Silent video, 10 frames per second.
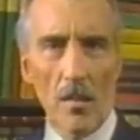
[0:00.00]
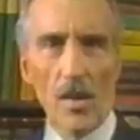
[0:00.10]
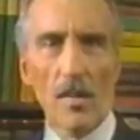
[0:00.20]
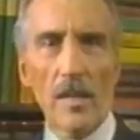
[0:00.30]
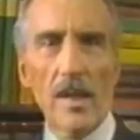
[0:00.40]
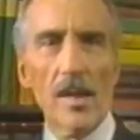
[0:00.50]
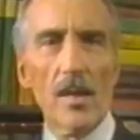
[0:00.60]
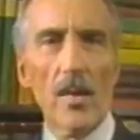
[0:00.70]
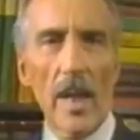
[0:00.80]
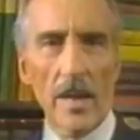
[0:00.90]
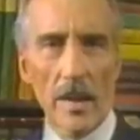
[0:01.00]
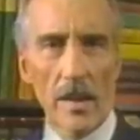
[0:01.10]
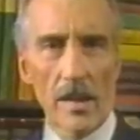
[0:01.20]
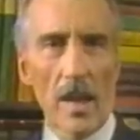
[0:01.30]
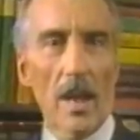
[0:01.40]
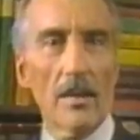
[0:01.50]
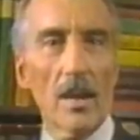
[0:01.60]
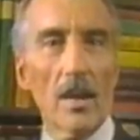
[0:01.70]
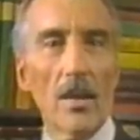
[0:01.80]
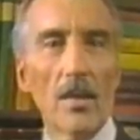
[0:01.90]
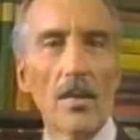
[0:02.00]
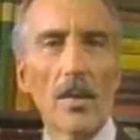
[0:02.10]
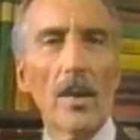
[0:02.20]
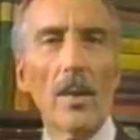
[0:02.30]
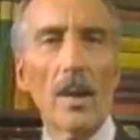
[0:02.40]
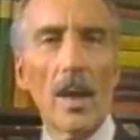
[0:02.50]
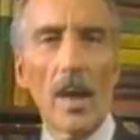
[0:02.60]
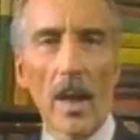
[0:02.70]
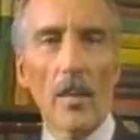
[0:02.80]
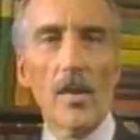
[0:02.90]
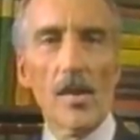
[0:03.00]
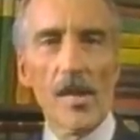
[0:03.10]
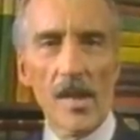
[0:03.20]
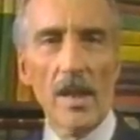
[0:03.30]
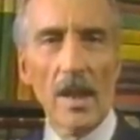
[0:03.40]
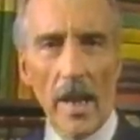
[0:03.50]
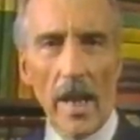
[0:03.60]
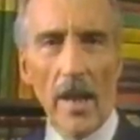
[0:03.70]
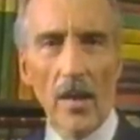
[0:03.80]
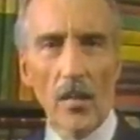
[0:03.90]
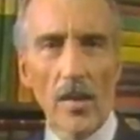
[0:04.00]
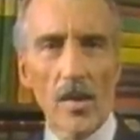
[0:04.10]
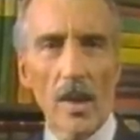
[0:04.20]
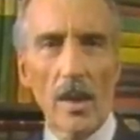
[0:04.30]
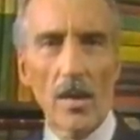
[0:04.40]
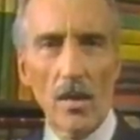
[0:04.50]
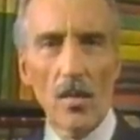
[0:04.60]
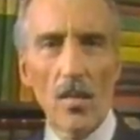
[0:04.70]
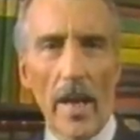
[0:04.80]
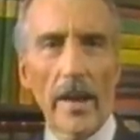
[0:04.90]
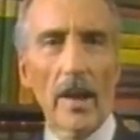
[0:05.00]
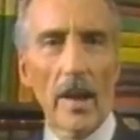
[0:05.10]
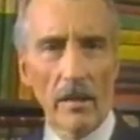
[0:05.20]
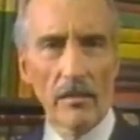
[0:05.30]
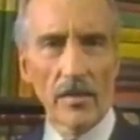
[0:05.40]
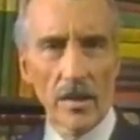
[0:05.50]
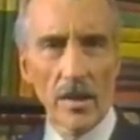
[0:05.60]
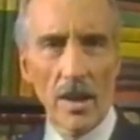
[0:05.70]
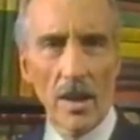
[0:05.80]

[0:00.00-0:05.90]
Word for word: We shall meet his creator, Sir Arthur Conan Doyle, and we shall see the land which they knew and loved